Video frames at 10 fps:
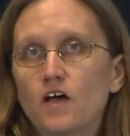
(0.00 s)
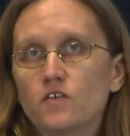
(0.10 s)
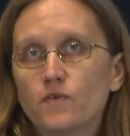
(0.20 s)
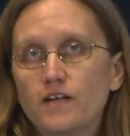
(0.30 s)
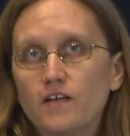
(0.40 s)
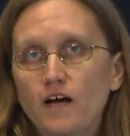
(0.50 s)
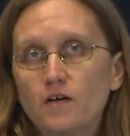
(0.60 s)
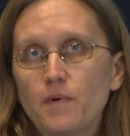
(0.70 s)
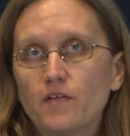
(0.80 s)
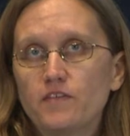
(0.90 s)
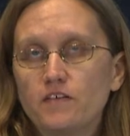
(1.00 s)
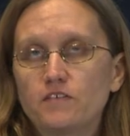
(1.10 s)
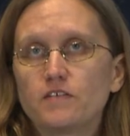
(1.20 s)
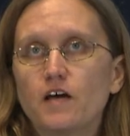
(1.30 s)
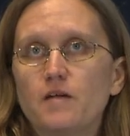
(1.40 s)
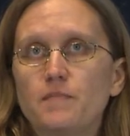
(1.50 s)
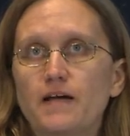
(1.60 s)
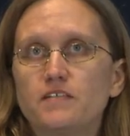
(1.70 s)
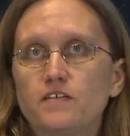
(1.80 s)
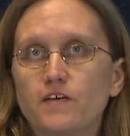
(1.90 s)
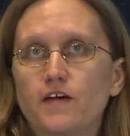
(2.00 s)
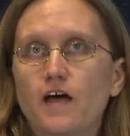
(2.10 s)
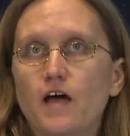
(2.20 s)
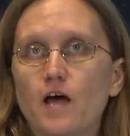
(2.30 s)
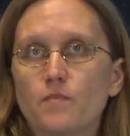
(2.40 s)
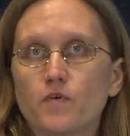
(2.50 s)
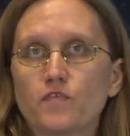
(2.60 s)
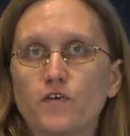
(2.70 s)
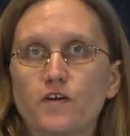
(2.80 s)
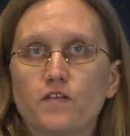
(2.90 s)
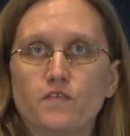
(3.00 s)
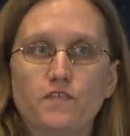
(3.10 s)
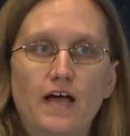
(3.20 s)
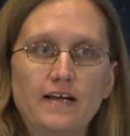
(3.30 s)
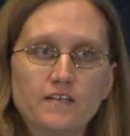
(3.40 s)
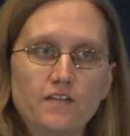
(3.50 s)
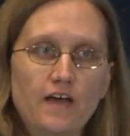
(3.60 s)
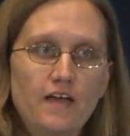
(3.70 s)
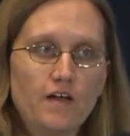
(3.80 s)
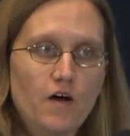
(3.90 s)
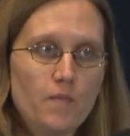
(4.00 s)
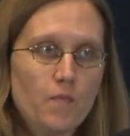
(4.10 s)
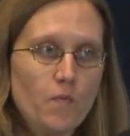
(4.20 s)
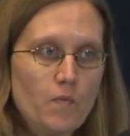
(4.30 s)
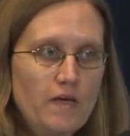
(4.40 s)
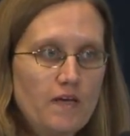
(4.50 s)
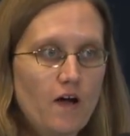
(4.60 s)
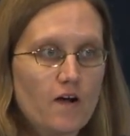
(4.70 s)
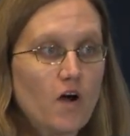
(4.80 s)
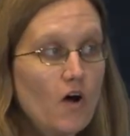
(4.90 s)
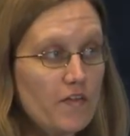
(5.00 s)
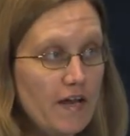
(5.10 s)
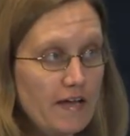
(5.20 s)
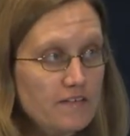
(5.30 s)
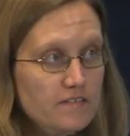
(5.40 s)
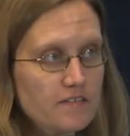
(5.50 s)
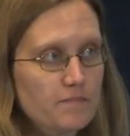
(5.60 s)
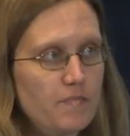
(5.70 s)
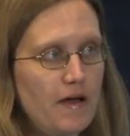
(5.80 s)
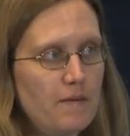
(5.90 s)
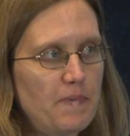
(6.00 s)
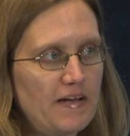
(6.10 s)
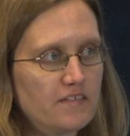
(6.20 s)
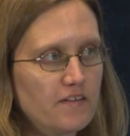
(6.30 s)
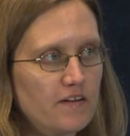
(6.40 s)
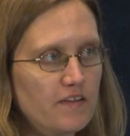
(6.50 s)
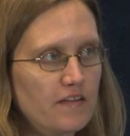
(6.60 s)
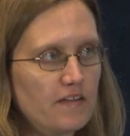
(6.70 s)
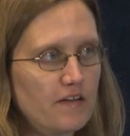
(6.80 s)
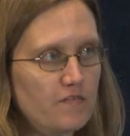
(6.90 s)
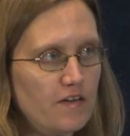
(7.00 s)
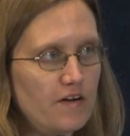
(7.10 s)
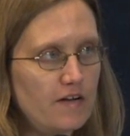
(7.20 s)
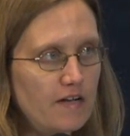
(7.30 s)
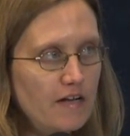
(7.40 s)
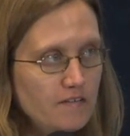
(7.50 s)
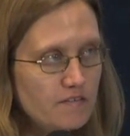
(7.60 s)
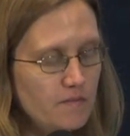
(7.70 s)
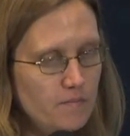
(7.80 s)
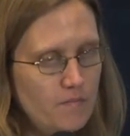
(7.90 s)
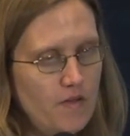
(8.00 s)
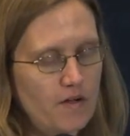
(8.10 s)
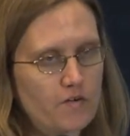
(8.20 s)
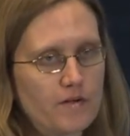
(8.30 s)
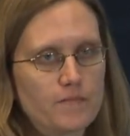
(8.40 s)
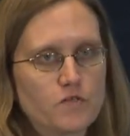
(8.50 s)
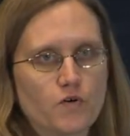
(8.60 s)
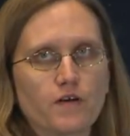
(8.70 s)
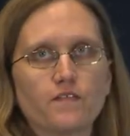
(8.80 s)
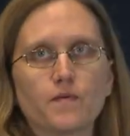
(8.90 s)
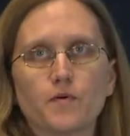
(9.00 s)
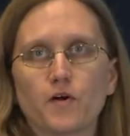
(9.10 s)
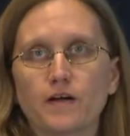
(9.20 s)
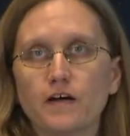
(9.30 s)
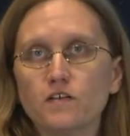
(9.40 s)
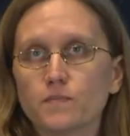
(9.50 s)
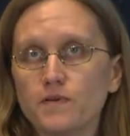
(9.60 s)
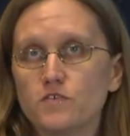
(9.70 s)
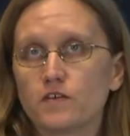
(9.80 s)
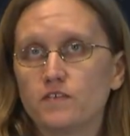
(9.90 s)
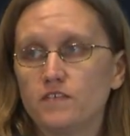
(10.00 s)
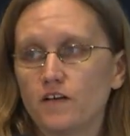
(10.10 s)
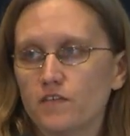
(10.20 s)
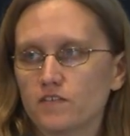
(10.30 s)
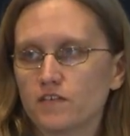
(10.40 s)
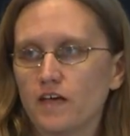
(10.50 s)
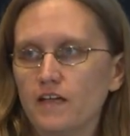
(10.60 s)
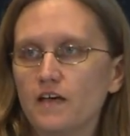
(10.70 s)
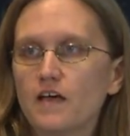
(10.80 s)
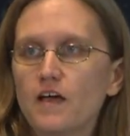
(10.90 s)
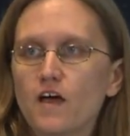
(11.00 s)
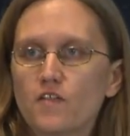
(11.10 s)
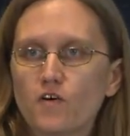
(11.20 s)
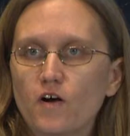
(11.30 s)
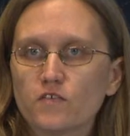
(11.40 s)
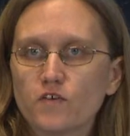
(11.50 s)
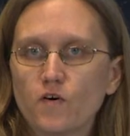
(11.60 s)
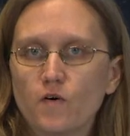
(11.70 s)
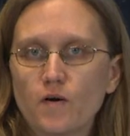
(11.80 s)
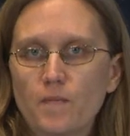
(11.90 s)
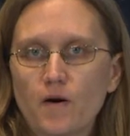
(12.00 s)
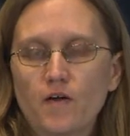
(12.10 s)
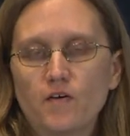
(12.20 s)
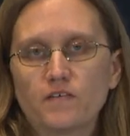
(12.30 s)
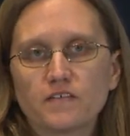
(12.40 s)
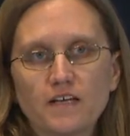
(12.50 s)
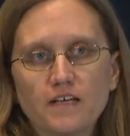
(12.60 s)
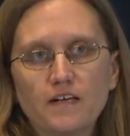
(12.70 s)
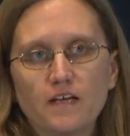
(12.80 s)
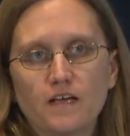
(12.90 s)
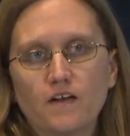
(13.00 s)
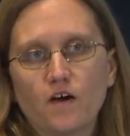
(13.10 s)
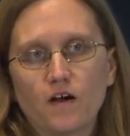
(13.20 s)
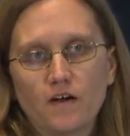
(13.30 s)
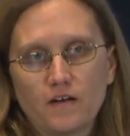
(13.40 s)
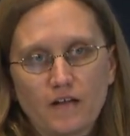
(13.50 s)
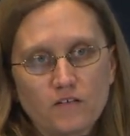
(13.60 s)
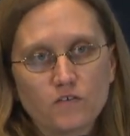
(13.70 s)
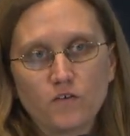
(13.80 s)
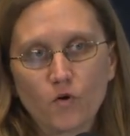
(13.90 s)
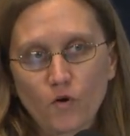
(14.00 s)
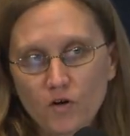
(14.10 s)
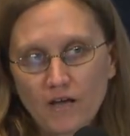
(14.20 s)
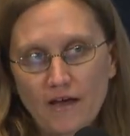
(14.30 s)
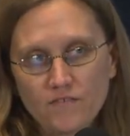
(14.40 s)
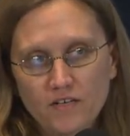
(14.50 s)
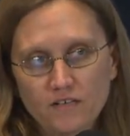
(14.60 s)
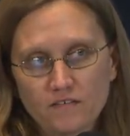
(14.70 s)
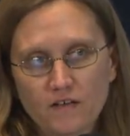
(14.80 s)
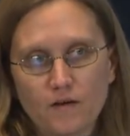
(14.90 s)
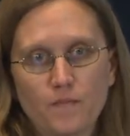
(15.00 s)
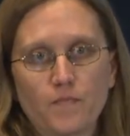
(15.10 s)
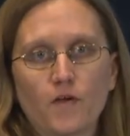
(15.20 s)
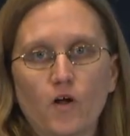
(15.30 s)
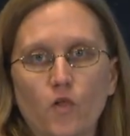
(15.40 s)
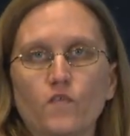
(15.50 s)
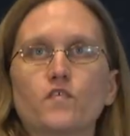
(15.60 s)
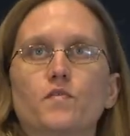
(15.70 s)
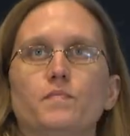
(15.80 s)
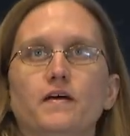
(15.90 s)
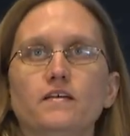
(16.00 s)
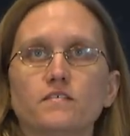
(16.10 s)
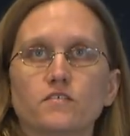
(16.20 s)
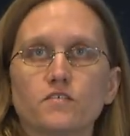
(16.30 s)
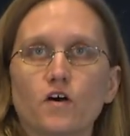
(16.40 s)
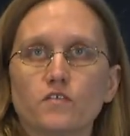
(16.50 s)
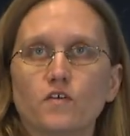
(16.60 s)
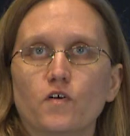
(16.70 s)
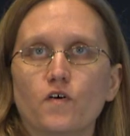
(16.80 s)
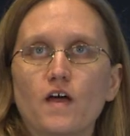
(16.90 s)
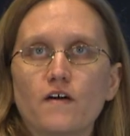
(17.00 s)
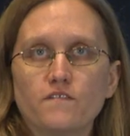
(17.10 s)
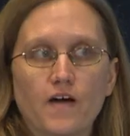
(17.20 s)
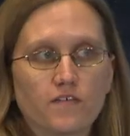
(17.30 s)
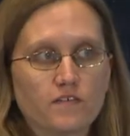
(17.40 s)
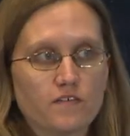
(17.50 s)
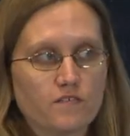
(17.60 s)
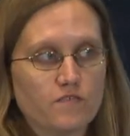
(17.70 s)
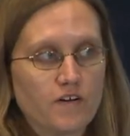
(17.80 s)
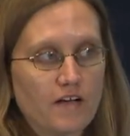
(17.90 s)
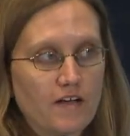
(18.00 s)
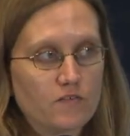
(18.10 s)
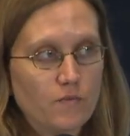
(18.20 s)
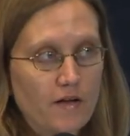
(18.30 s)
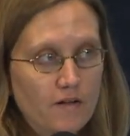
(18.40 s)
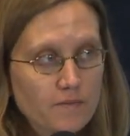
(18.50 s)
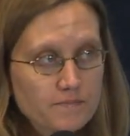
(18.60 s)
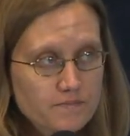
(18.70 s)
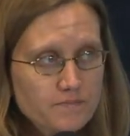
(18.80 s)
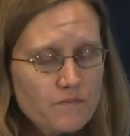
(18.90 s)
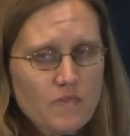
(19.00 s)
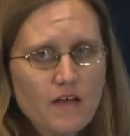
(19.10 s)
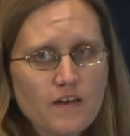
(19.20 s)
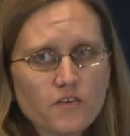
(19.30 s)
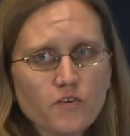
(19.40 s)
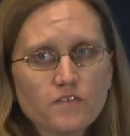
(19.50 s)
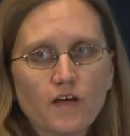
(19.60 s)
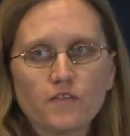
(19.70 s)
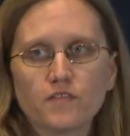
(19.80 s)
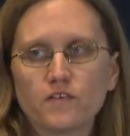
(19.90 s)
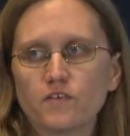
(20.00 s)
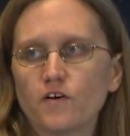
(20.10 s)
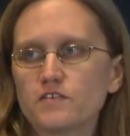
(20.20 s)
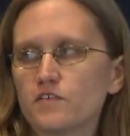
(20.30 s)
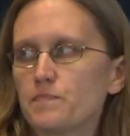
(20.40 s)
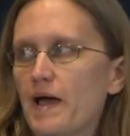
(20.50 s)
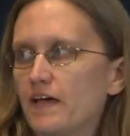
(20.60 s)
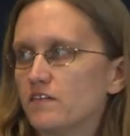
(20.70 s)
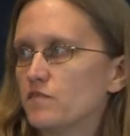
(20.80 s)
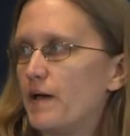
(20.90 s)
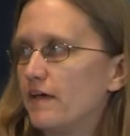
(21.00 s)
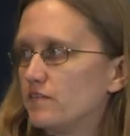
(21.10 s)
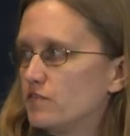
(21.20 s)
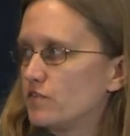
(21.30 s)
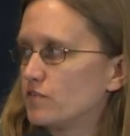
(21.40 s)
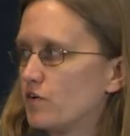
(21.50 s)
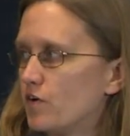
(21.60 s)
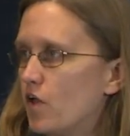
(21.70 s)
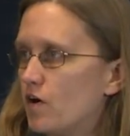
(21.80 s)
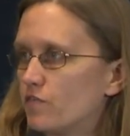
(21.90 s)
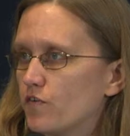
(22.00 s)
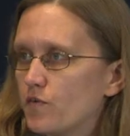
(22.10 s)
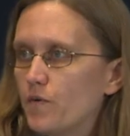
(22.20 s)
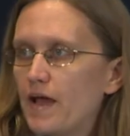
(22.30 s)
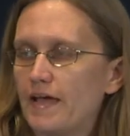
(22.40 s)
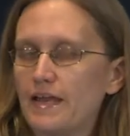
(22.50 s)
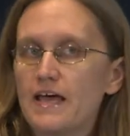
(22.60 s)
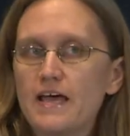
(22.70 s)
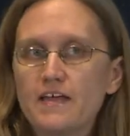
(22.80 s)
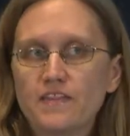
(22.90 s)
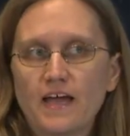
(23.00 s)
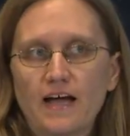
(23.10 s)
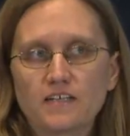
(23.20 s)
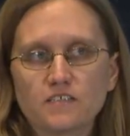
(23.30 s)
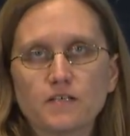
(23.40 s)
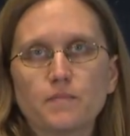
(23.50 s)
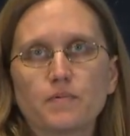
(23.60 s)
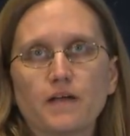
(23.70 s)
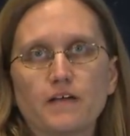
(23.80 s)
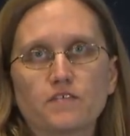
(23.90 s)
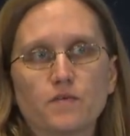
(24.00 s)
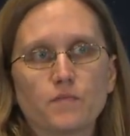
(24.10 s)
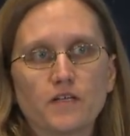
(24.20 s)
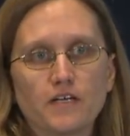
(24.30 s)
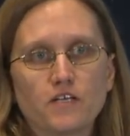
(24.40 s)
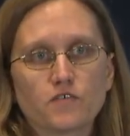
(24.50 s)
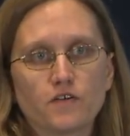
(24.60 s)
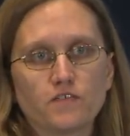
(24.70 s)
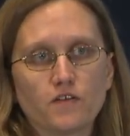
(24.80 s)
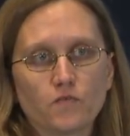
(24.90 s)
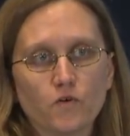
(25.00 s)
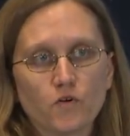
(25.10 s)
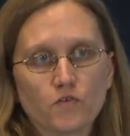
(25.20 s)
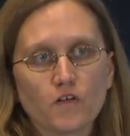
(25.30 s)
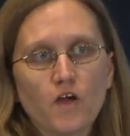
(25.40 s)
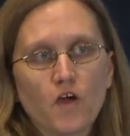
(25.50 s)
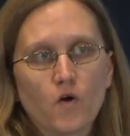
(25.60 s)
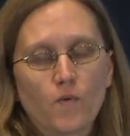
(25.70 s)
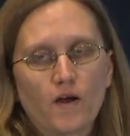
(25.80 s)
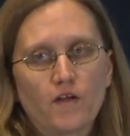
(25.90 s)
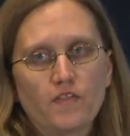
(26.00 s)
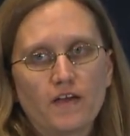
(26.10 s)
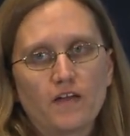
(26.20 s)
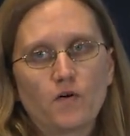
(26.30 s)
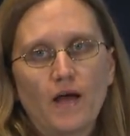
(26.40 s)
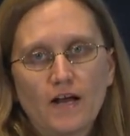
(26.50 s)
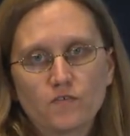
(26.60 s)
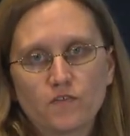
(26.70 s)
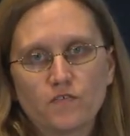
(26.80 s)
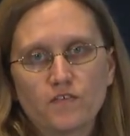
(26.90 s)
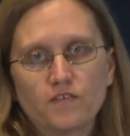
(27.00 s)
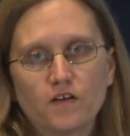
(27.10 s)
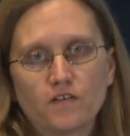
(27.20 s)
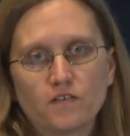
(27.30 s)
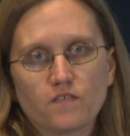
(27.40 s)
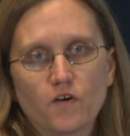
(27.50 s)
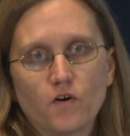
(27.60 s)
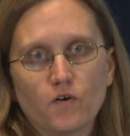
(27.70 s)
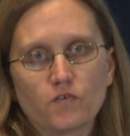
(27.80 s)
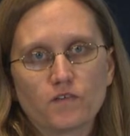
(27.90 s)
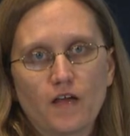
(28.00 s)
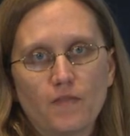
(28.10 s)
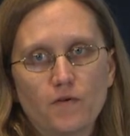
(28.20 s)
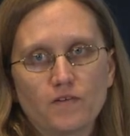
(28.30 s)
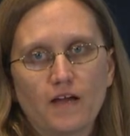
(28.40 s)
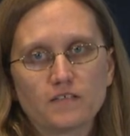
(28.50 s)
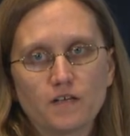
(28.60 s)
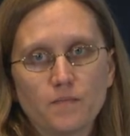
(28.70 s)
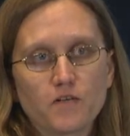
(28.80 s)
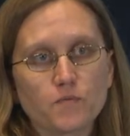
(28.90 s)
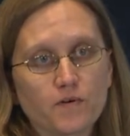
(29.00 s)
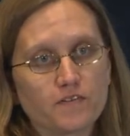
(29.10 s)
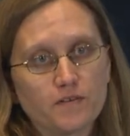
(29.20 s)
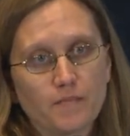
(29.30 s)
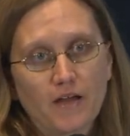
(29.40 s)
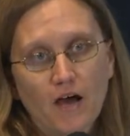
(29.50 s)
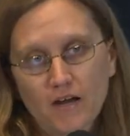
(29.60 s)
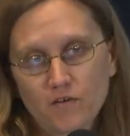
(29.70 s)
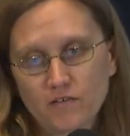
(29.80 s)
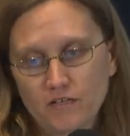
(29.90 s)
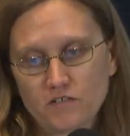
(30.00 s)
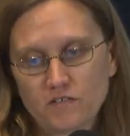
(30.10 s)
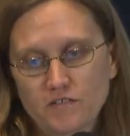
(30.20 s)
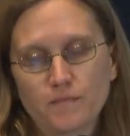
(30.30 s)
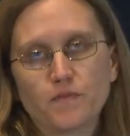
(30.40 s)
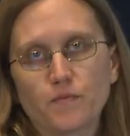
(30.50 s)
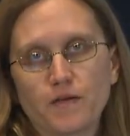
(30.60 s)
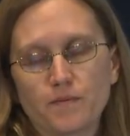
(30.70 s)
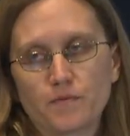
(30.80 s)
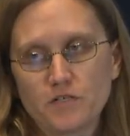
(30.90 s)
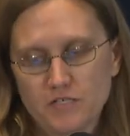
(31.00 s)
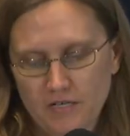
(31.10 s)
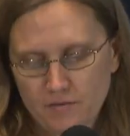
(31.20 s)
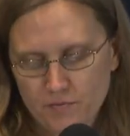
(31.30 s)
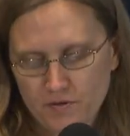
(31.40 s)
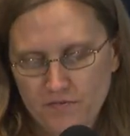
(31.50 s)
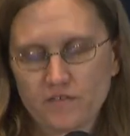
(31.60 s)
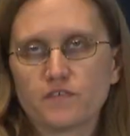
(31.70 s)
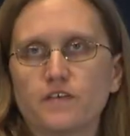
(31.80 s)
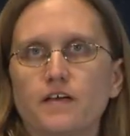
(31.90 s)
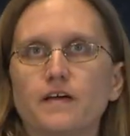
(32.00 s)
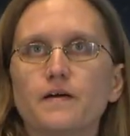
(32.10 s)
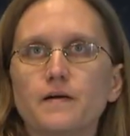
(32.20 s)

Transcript: So when I talk about these gut bacteria, I'm referring to the fact that um, we are colonized by bacteria that live in our guts, the, the, great majority of them in our guts, but as you can see on this slide, they're also um, on our skin, in our nasal and oral cavities, um, they're all over the place. There's also viruses and fungi as well. And it turns out that these aren't just passive passengers that are along for the ride. They actually play some really interesting roles where they interact with the physiology of the host, and there's actually a much more symbiotic relationship than we had appreciated previously.